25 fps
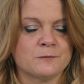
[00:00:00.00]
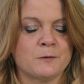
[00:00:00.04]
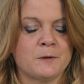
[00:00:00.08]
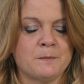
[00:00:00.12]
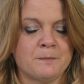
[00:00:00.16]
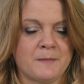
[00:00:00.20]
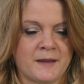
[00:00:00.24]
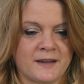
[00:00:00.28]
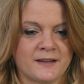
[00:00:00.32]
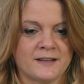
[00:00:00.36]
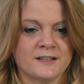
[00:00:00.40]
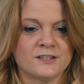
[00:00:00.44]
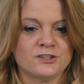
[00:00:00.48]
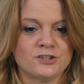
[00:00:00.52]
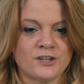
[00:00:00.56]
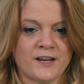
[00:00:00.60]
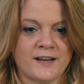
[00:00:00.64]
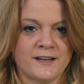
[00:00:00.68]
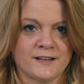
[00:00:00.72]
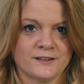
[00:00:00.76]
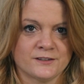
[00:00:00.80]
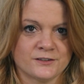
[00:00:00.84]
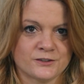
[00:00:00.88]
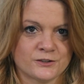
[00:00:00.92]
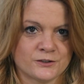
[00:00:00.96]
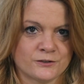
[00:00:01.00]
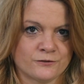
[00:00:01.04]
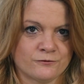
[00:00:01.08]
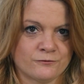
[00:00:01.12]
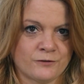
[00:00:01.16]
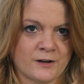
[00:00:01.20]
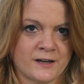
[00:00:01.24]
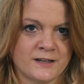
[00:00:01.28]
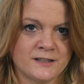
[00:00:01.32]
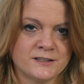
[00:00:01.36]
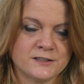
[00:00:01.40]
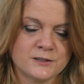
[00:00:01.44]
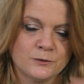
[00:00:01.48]
we make a change,
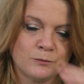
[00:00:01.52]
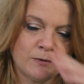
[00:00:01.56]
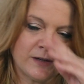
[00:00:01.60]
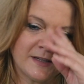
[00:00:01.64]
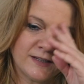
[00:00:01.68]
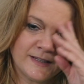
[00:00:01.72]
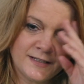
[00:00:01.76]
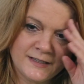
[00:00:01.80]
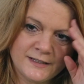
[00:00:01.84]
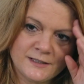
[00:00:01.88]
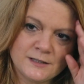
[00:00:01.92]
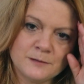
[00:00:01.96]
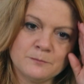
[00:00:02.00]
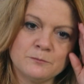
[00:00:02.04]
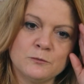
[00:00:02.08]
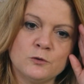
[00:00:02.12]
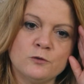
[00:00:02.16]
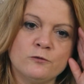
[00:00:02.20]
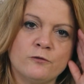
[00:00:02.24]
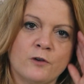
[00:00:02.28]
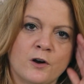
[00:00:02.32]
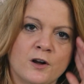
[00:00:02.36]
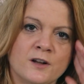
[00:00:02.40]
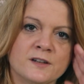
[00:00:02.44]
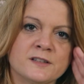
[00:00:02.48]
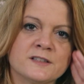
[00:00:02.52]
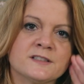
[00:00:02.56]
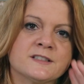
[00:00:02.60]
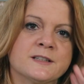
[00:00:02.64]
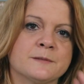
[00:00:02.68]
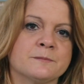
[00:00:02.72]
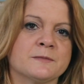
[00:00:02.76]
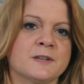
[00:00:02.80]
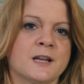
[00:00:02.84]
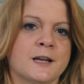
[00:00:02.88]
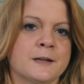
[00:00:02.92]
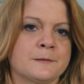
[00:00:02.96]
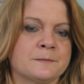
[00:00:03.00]
right? So we need to move on
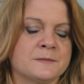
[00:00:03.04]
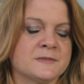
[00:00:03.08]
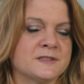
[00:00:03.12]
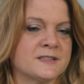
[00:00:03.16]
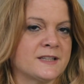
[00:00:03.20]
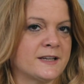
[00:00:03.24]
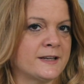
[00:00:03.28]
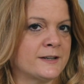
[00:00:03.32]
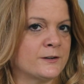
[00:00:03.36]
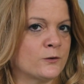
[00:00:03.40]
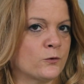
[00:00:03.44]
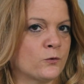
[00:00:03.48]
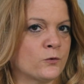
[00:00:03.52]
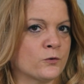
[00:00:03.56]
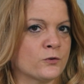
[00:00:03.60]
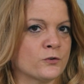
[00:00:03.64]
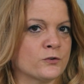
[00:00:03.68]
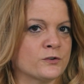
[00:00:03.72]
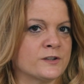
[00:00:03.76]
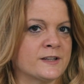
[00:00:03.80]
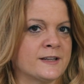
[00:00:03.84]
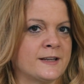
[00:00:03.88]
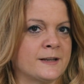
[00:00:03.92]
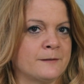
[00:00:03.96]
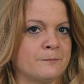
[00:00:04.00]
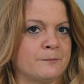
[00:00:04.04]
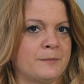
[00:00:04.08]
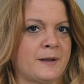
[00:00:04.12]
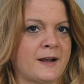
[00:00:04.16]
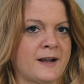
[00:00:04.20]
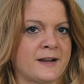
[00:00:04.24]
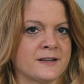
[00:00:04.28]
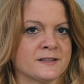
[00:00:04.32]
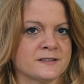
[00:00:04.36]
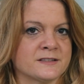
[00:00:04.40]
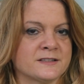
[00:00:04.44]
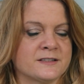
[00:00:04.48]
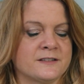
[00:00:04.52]
sometimes in order to get
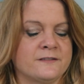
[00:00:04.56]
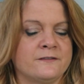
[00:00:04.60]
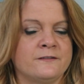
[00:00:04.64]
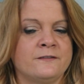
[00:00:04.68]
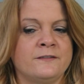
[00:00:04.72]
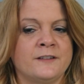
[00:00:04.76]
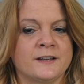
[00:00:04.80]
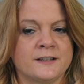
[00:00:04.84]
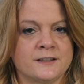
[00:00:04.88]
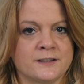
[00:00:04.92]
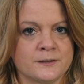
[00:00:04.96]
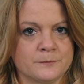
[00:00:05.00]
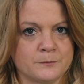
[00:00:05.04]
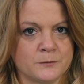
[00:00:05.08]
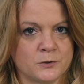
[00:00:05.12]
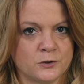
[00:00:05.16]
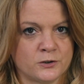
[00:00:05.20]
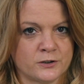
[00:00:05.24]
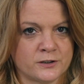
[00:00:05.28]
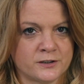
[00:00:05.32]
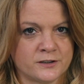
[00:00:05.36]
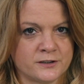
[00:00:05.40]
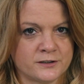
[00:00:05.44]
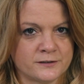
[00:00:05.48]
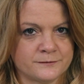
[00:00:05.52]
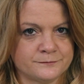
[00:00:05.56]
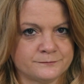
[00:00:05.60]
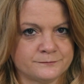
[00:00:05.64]
past victimhood.